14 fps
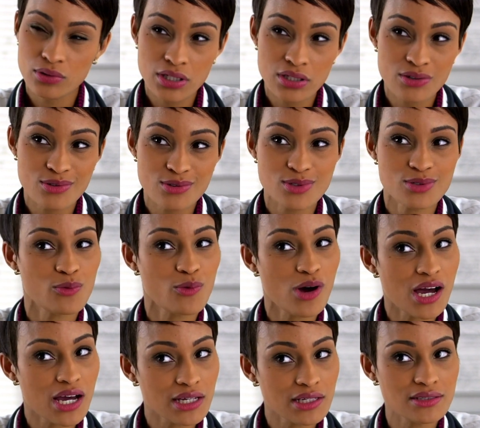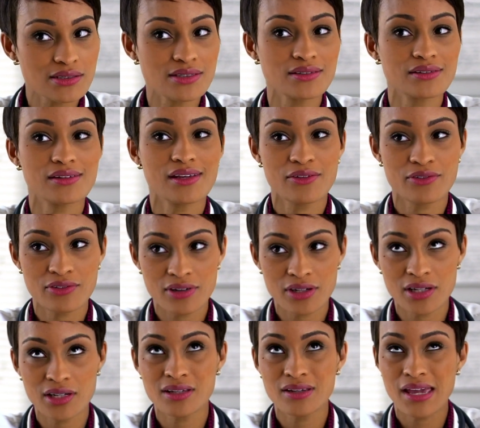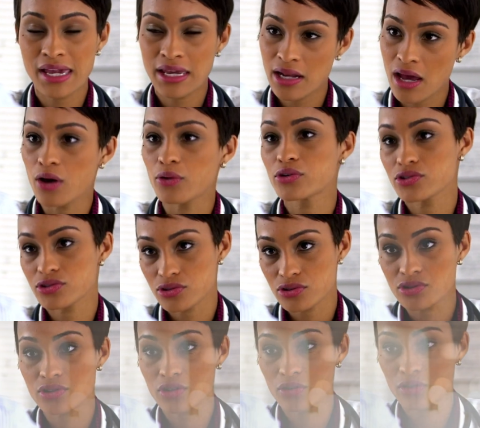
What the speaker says: and provide excellent medical care.